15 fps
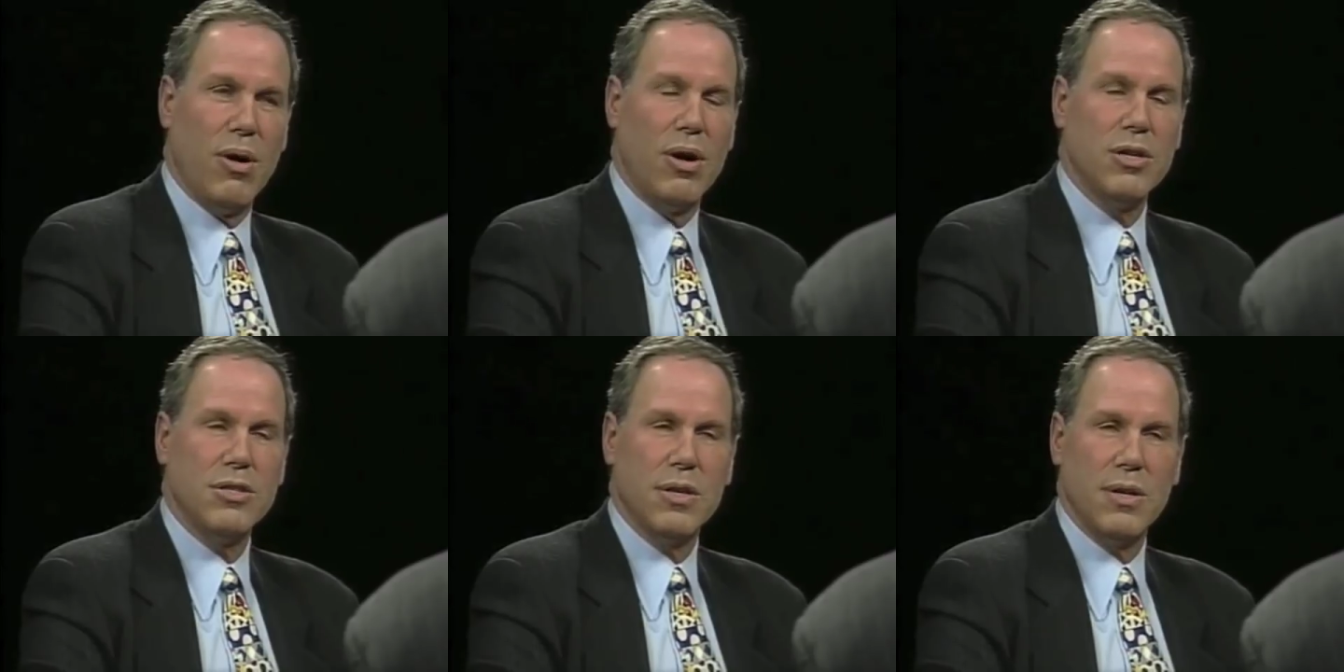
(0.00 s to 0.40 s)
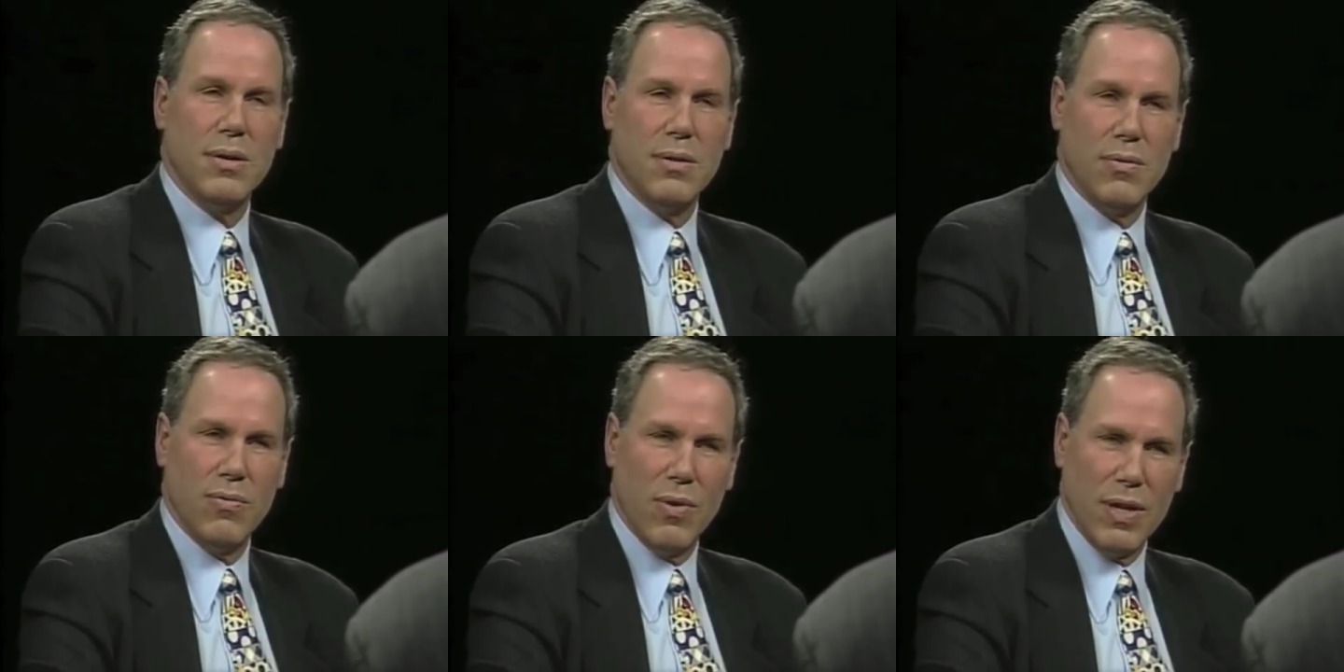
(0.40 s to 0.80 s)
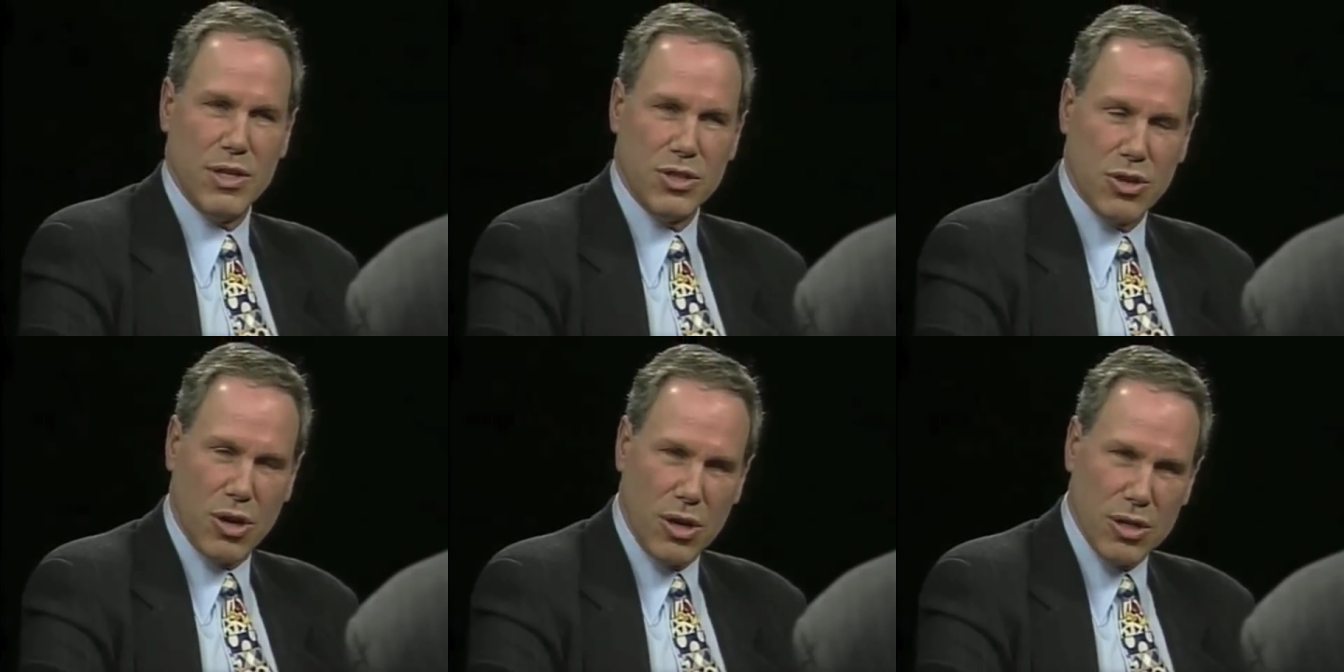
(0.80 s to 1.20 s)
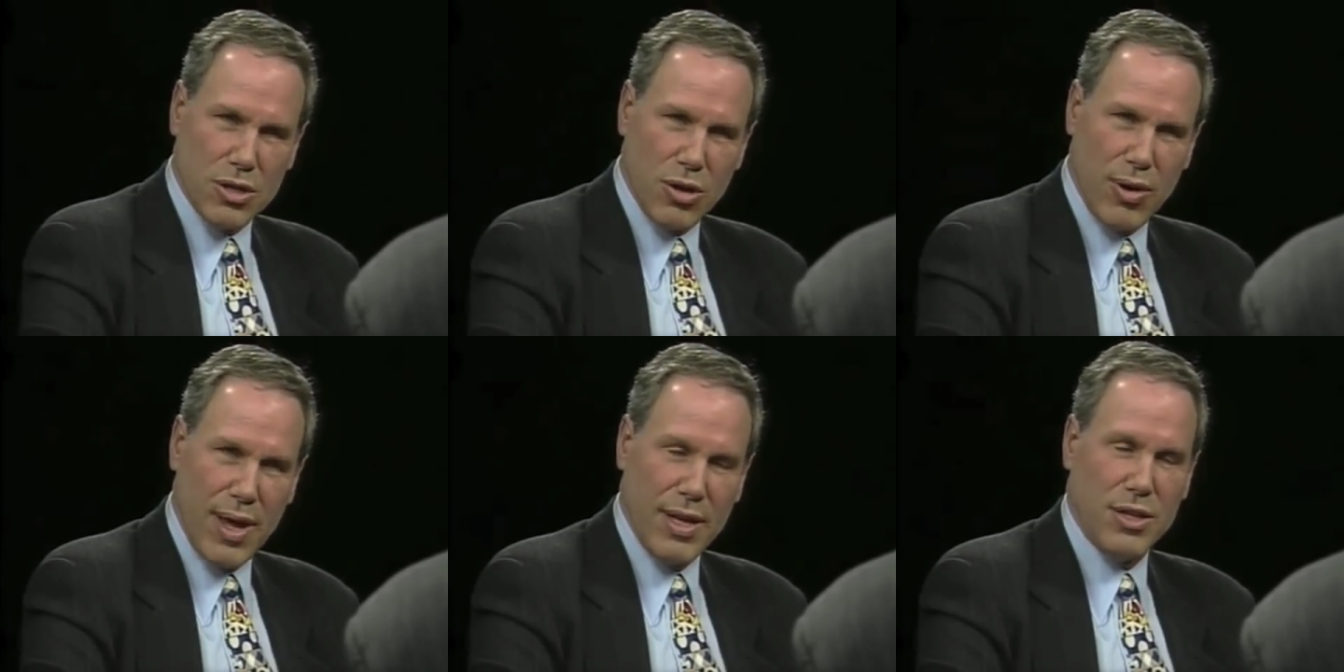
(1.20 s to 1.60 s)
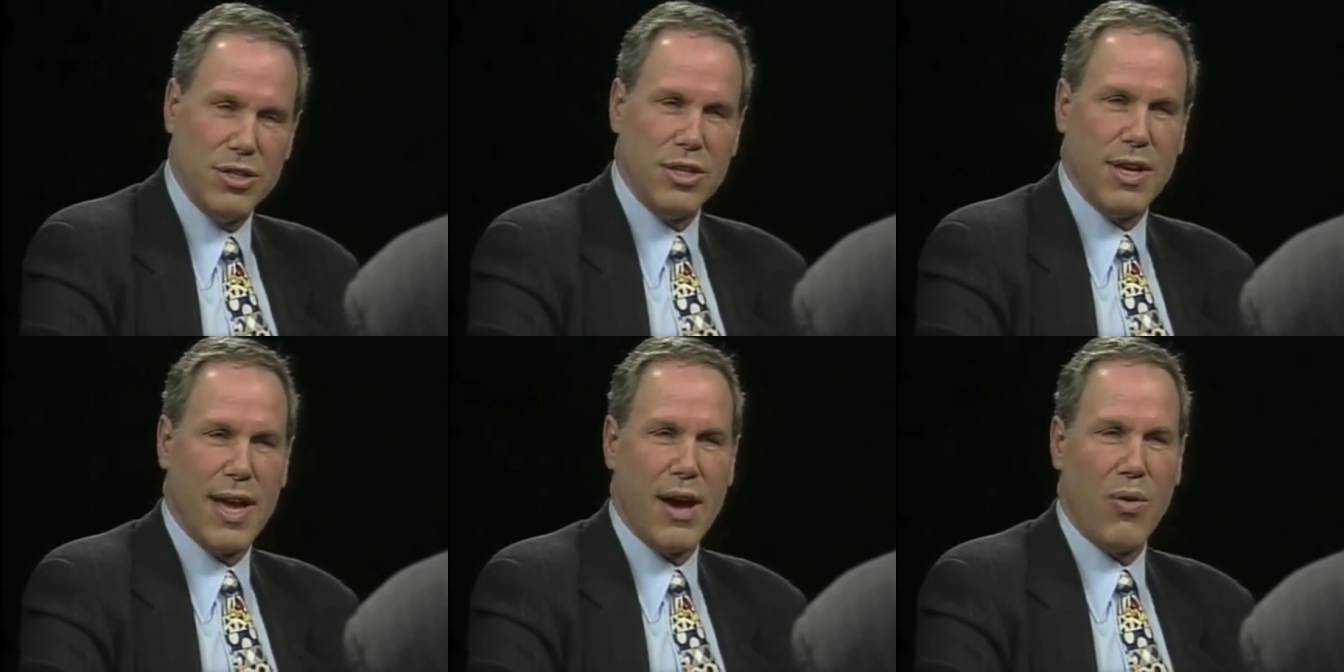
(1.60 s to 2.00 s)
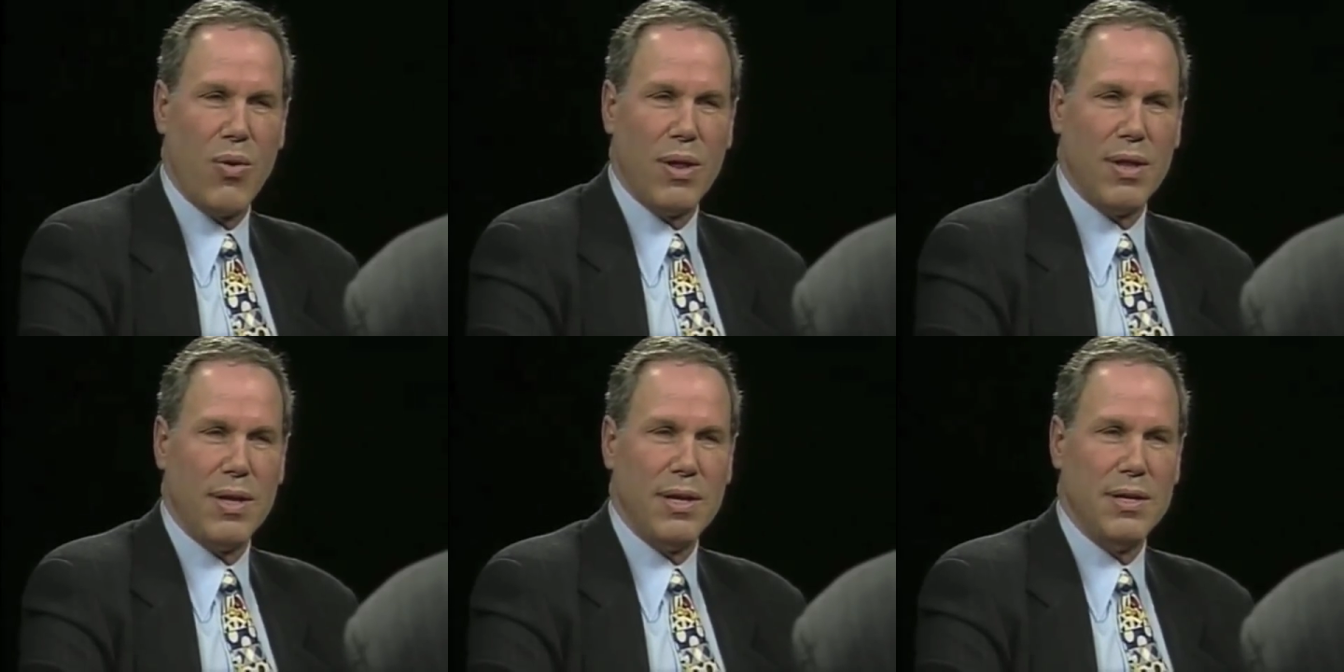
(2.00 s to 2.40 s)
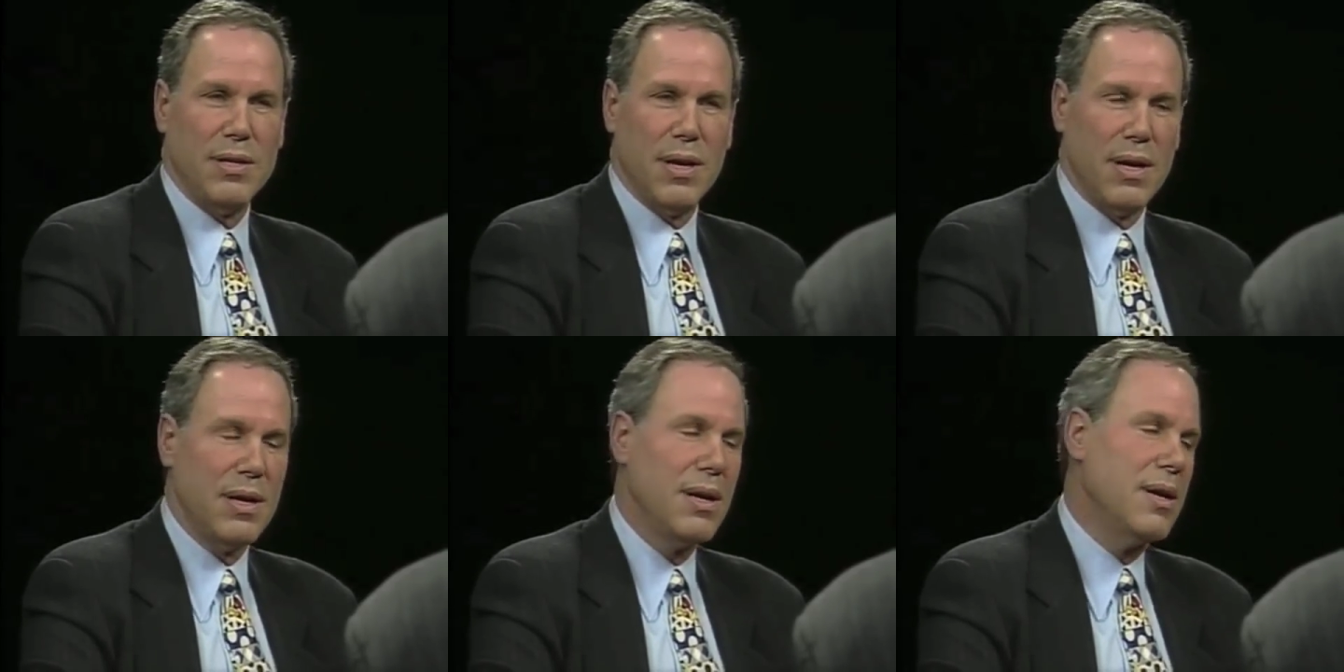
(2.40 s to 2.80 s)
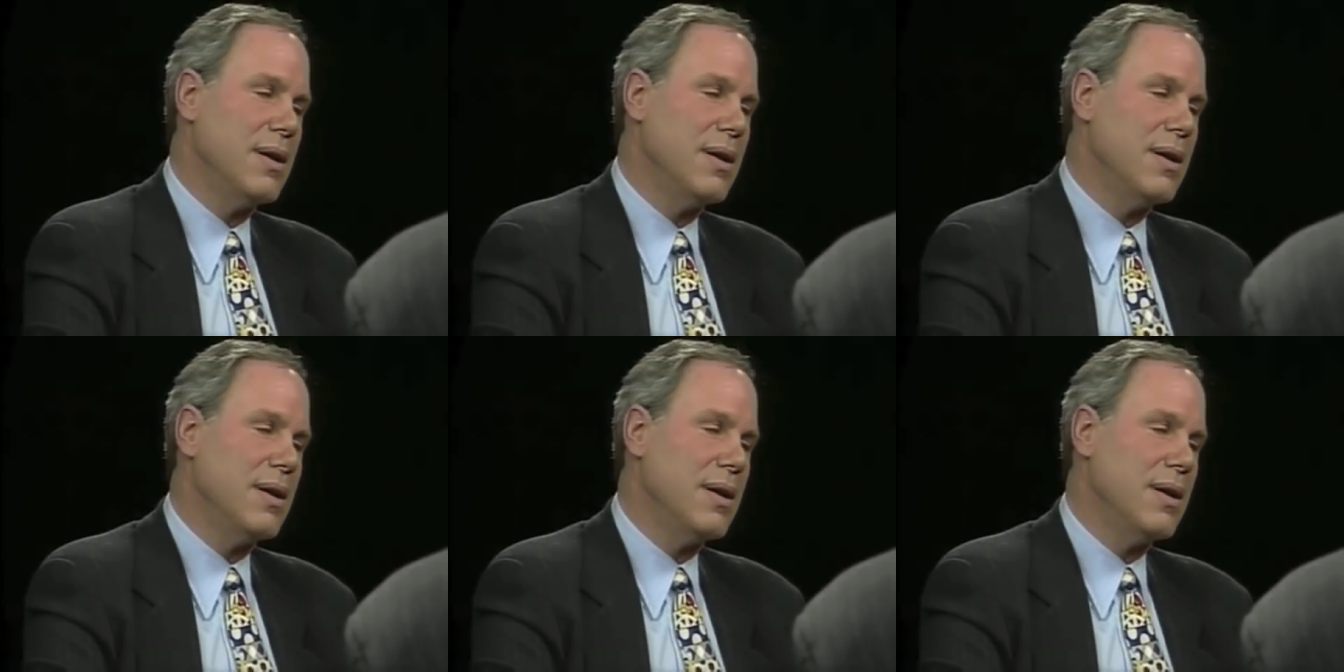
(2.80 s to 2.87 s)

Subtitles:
Morris, and when he started his own agency, how well he had done.